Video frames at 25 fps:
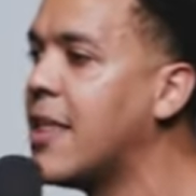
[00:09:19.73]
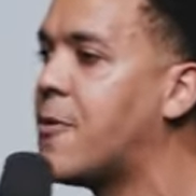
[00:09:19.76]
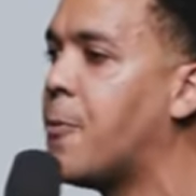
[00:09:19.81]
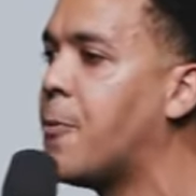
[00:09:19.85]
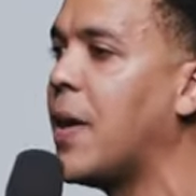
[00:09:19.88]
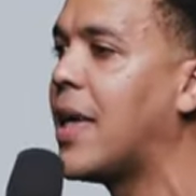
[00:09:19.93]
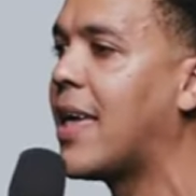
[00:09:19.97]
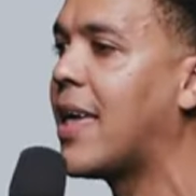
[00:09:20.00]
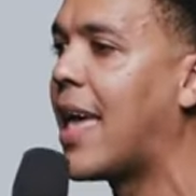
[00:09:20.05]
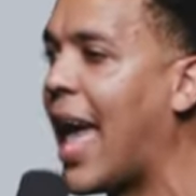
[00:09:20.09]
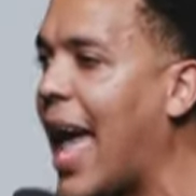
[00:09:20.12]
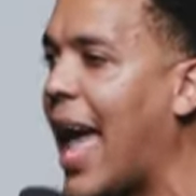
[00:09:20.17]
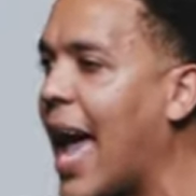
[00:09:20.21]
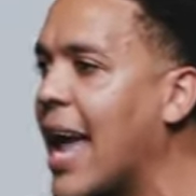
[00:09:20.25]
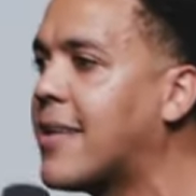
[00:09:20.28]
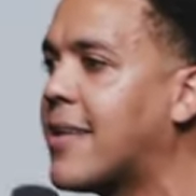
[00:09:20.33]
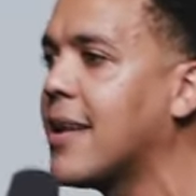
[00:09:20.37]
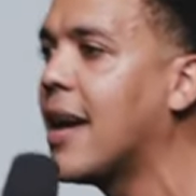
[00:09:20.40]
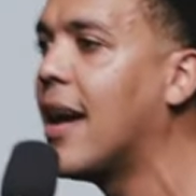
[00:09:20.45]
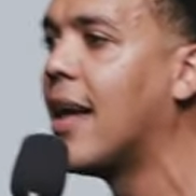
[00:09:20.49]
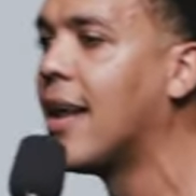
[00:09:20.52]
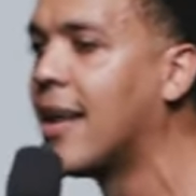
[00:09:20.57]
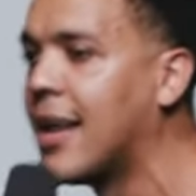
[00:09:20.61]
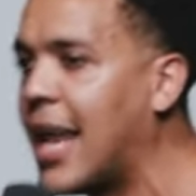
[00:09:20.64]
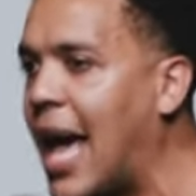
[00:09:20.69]
is we
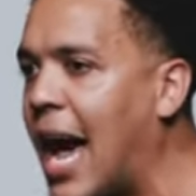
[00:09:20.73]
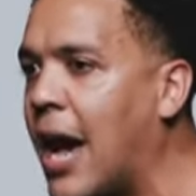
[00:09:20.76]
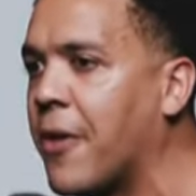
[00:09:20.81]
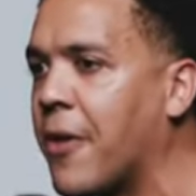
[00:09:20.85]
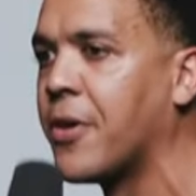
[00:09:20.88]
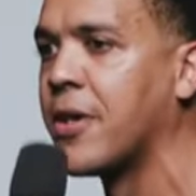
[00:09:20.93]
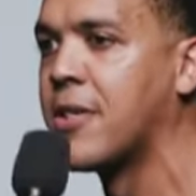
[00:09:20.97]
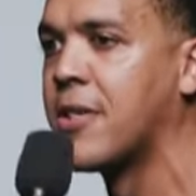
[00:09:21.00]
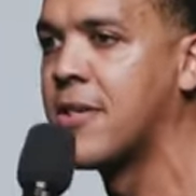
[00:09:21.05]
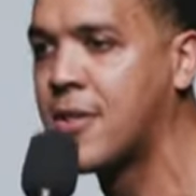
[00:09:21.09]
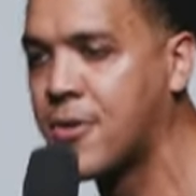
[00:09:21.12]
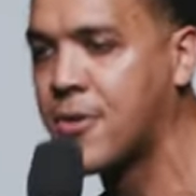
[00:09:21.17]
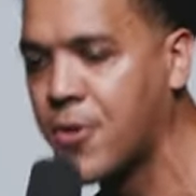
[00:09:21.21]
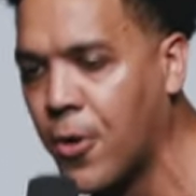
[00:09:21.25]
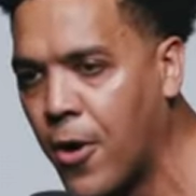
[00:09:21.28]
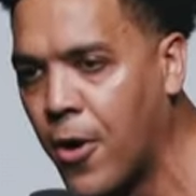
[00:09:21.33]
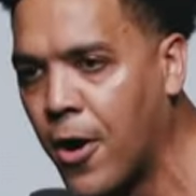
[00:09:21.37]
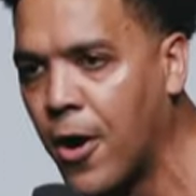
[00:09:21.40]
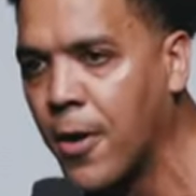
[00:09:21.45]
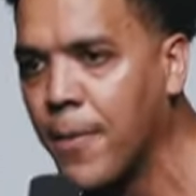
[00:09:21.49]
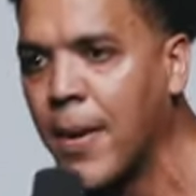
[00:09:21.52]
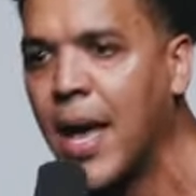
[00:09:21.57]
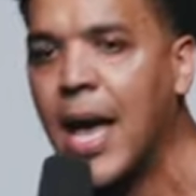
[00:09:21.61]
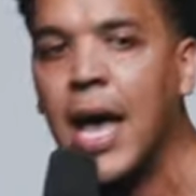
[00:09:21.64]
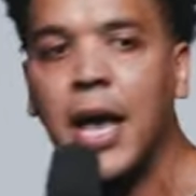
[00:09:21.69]
can't allow the
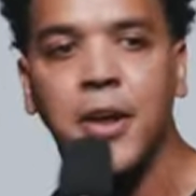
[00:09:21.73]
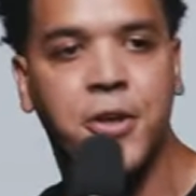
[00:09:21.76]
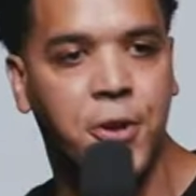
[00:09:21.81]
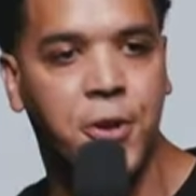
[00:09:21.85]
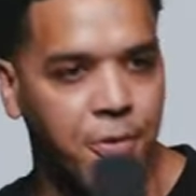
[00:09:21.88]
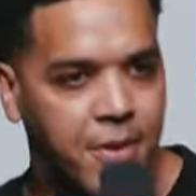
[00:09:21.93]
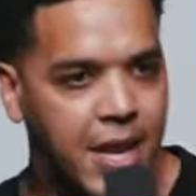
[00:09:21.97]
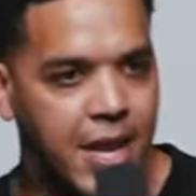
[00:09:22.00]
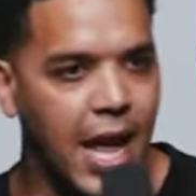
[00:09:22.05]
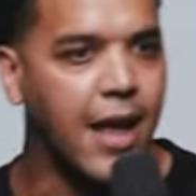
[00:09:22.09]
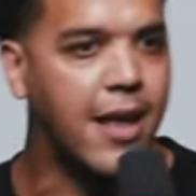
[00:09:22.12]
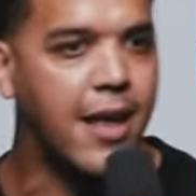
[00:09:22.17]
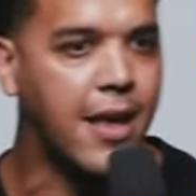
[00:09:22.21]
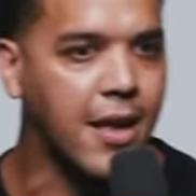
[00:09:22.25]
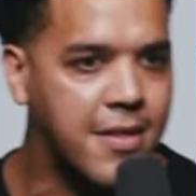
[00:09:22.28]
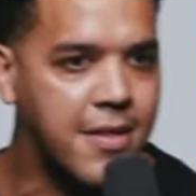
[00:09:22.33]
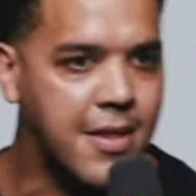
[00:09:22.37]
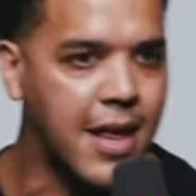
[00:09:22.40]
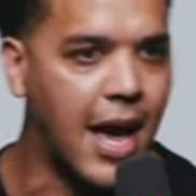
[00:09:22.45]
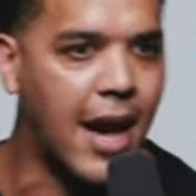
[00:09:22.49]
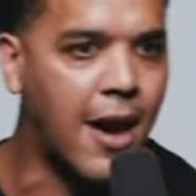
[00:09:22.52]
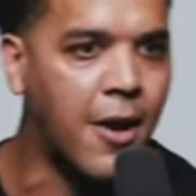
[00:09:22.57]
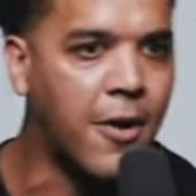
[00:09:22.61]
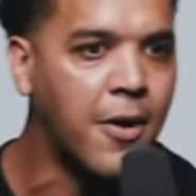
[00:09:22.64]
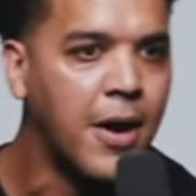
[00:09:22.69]
storm to take
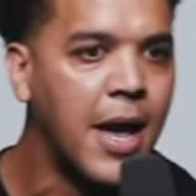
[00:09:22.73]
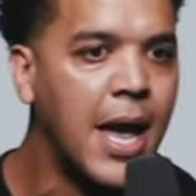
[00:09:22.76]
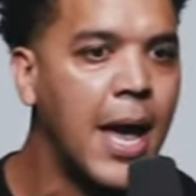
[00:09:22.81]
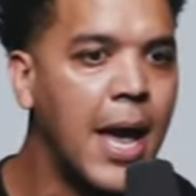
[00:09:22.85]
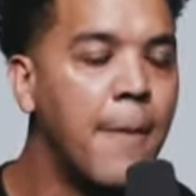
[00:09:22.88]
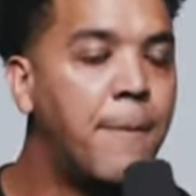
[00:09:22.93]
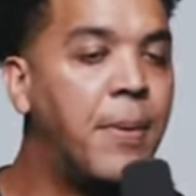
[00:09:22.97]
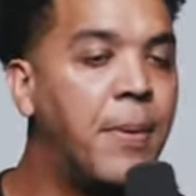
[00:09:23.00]
us out